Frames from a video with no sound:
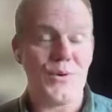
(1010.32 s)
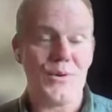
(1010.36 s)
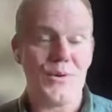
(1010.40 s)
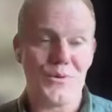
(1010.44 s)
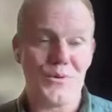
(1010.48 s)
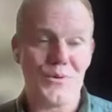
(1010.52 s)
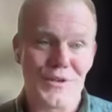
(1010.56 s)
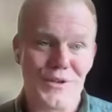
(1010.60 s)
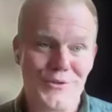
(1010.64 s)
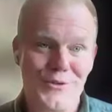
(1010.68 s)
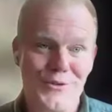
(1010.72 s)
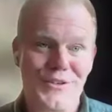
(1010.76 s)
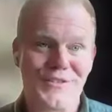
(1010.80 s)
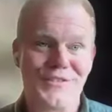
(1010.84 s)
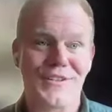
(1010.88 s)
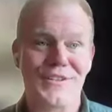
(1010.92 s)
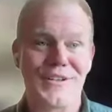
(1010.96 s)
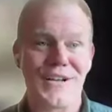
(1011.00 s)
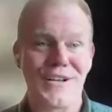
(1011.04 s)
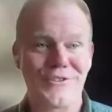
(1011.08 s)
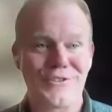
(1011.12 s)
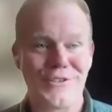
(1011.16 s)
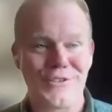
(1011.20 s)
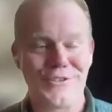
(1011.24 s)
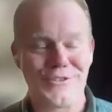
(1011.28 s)
It was
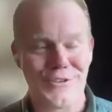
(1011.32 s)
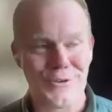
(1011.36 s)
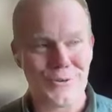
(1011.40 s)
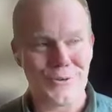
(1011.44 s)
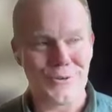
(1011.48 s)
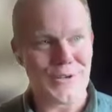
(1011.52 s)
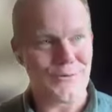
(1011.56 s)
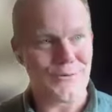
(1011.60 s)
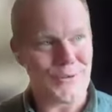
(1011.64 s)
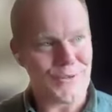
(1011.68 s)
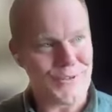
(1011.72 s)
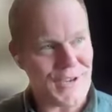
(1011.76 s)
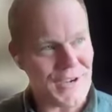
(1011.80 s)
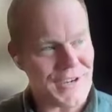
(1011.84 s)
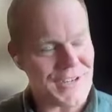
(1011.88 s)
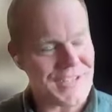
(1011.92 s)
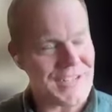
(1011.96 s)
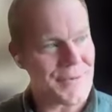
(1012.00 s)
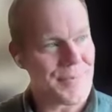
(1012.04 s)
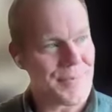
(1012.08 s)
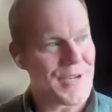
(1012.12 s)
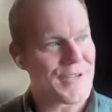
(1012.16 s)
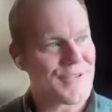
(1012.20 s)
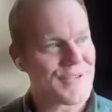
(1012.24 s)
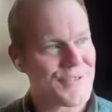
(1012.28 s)
interesting, actually, two different
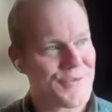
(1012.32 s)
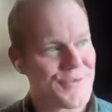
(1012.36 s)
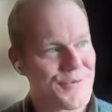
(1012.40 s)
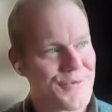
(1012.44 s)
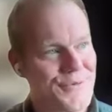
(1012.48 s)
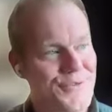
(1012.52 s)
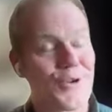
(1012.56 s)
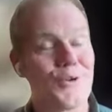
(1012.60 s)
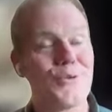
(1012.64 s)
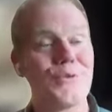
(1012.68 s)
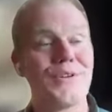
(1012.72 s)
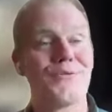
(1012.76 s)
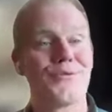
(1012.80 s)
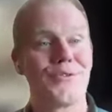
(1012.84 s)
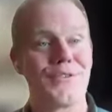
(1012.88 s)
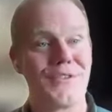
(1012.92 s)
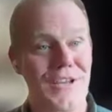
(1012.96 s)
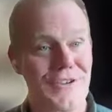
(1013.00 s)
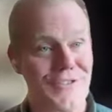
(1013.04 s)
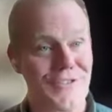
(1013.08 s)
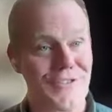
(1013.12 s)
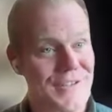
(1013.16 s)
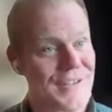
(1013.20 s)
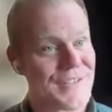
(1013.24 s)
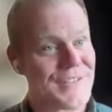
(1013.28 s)
dynamics of two
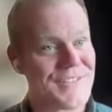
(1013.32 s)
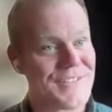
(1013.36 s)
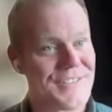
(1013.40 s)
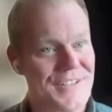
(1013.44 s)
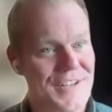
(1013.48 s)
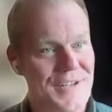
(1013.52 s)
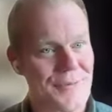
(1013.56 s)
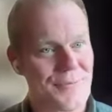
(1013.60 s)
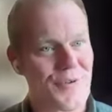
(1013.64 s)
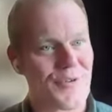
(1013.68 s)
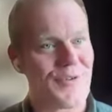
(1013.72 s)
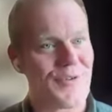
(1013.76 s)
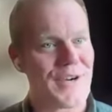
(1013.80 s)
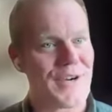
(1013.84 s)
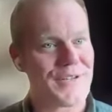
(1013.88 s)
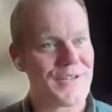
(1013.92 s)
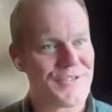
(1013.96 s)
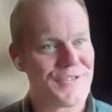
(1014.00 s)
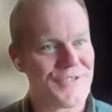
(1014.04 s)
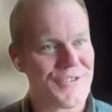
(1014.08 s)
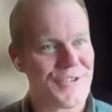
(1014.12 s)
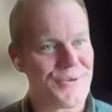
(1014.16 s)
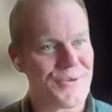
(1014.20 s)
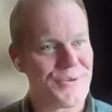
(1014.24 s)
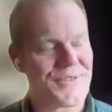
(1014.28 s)
different nationalities that I
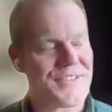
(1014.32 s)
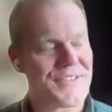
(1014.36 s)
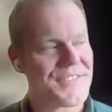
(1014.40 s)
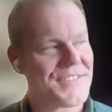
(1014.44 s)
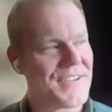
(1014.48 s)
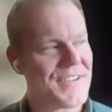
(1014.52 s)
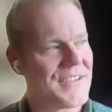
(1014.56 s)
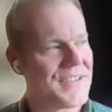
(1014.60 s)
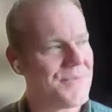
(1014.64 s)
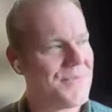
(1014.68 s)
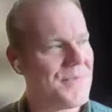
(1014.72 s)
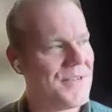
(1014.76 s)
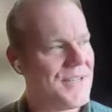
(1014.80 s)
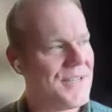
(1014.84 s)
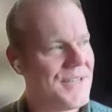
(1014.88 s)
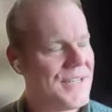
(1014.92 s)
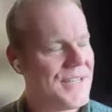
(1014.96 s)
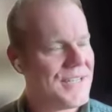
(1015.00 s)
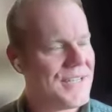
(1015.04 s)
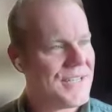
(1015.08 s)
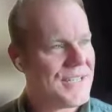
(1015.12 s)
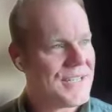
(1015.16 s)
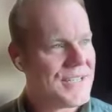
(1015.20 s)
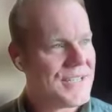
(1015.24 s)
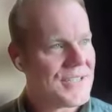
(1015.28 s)
provided to at the time.
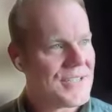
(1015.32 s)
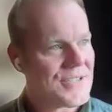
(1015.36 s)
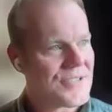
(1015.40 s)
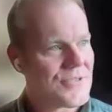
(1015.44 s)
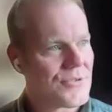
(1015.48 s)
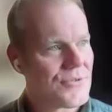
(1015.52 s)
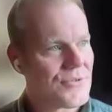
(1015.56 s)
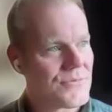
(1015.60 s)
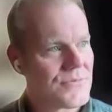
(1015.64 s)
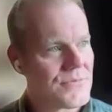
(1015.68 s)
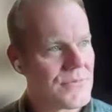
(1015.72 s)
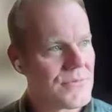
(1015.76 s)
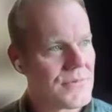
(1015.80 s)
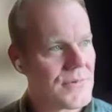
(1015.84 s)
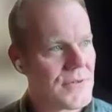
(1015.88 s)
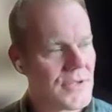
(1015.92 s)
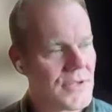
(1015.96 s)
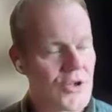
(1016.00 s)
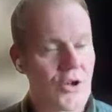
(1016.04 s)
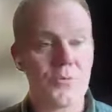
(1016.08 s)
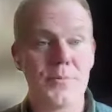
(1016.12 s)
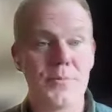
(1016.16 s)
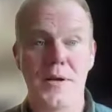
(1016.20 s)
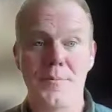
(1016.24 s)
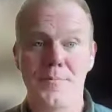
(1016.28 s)
So
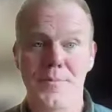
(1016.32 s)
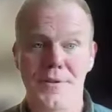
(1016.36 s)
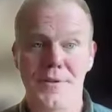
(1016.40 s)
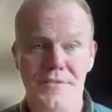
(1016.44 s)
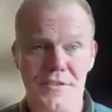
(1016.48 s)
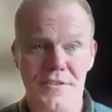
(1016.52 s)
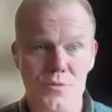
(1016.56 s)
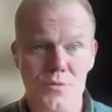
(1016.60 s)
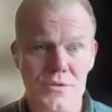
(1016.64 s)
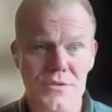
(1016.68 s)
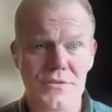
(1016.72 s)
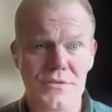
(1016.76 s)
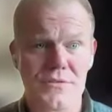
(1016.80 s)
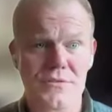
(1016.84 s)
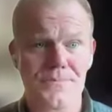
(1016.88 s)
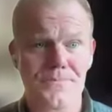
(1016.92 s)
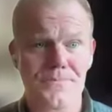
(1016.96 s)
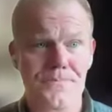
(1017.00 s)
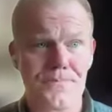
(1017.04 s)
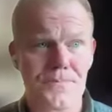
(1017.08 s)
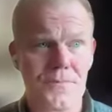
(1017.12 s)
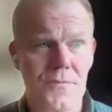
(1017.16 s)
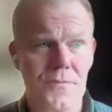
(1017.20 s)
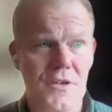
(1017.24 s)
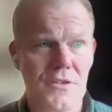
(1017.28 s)
a lot of my business
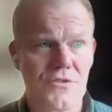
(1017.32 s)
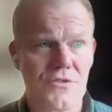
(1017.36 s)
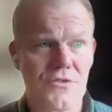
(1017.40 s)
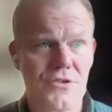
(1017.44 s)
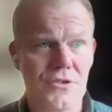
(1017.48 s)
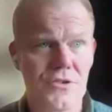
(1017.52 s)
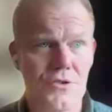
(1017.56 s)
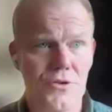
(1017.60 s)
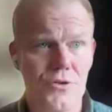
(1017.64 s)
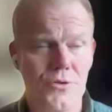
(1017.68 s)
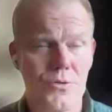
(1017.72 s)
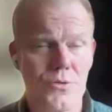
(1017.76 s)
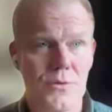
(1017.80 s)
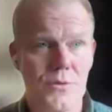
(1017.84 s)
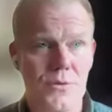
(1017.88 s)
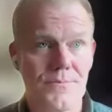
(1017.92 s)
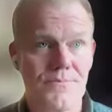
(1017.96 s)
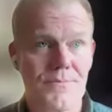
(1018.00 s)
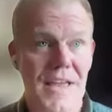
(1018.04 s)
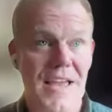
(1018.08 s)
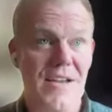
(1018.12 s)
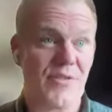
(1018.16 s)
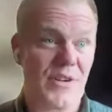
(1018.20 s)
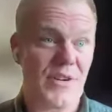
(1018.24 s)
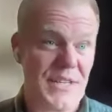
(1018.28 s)
was
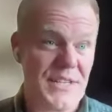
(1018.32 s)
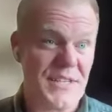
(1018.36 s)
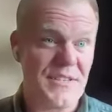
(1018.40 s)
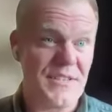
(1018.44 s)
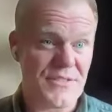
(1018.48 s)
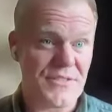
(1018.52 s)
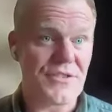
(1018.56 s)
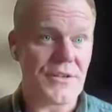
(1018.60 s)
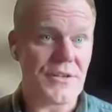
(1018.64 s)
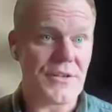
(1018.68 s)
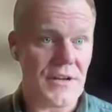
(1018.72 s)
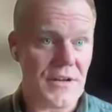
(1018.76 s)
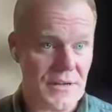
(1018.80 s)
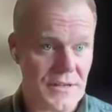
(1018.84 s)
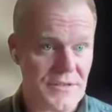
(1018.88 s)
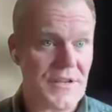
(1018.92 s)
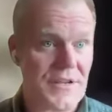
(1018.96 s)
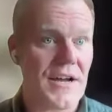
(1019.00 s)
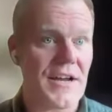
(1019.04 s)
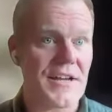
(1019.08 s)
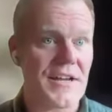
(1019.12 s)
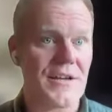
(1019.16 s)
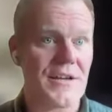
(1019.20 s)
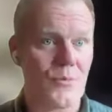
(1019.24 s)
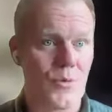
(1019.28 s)
to heavily to
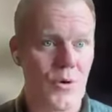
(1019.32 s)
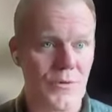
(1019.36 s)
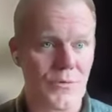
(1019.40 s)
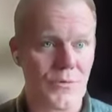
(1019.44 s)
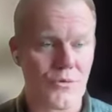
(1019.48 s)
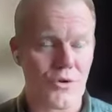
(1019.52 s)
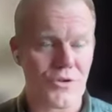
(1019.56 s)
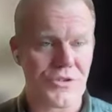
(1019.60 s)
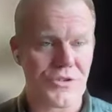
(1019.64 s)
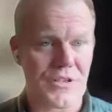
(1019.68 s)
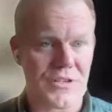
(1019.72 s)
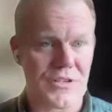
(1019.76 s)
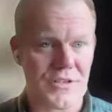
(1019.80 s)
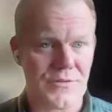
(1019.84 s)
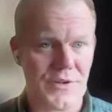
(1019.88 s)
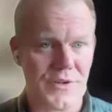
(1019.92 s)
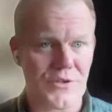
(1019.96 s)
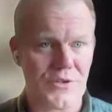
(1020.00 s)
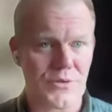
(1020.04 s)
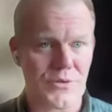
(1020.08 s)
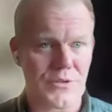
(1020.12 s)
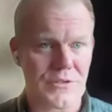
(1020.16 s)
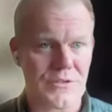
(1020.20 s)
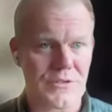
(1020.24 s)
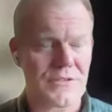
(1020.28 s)
high net worth Russian
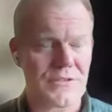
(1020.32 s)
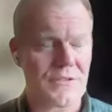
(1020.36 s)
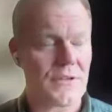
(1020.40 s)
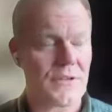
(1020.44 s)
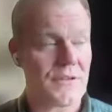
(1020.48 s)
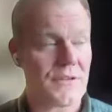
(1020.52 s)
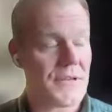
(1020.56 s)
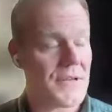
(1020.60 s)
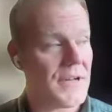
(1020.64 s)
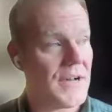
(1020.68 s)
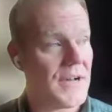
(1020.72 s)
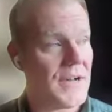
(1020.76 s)
individuals,